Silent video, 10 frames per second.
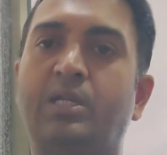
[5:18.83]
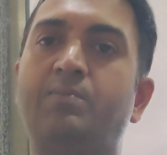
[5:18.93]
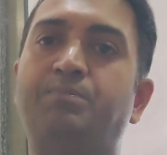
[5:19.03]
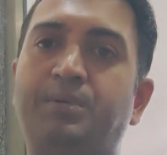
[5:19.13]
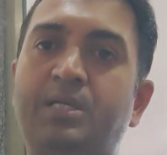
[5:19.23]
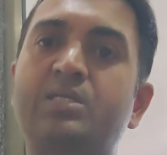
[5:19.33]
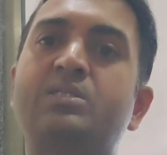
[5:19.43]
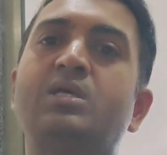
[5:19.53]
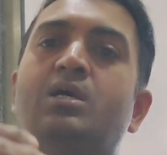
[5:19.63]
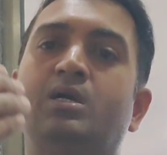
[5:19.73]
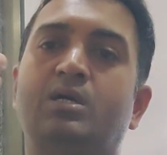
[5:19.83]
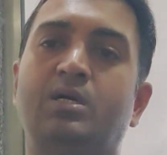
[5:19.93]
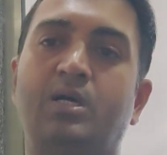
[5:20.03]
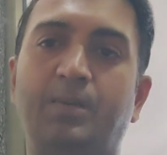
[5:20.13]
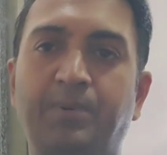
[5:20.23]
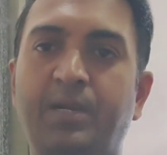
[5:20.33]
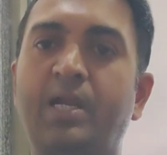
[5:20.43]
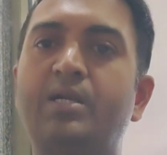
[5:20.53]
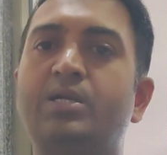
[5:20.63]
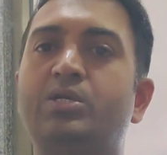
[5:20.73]
then please
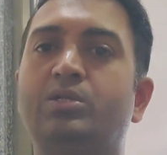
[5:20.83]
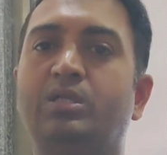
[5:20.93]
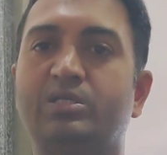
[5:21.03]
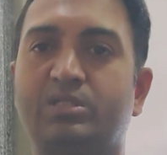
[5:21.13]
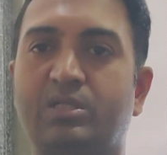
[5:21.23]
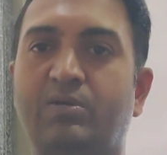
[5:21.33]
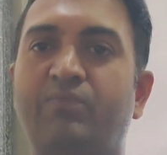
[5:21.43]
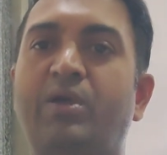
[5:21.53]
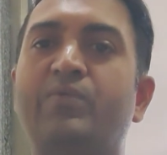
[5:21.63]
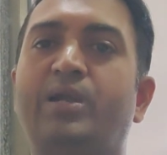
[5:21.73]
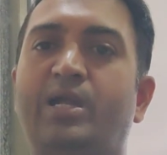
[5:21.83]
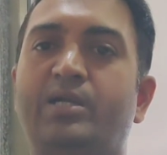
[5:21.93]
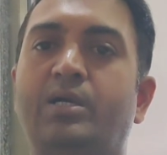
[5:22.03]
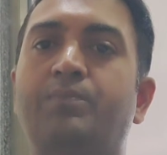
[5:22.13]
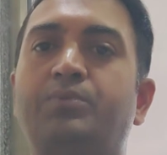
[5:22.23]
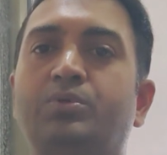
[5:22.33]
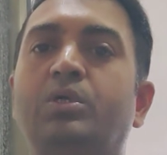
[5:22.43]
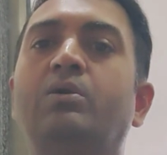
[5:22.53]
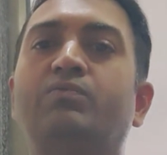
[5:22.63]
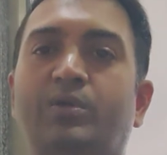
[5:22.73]
upgrade this wavelength up to
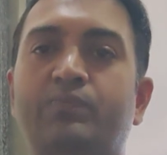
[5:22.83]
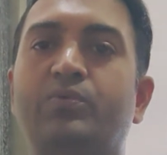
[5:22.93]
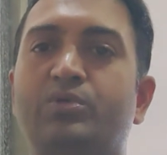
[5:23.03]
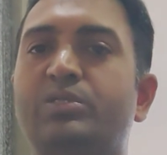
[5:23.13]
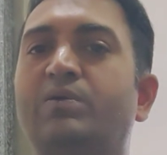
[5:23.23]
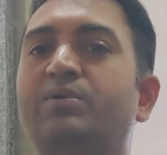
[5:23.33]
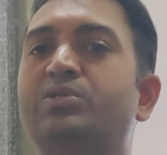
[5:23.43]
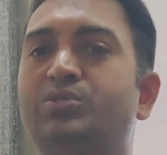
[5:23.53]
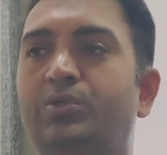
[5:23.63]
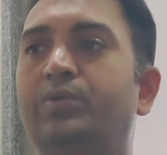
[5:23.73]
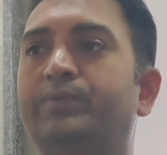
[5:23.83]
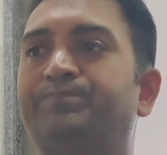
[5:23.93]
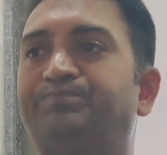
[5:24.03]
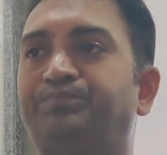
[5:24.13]
the 1470.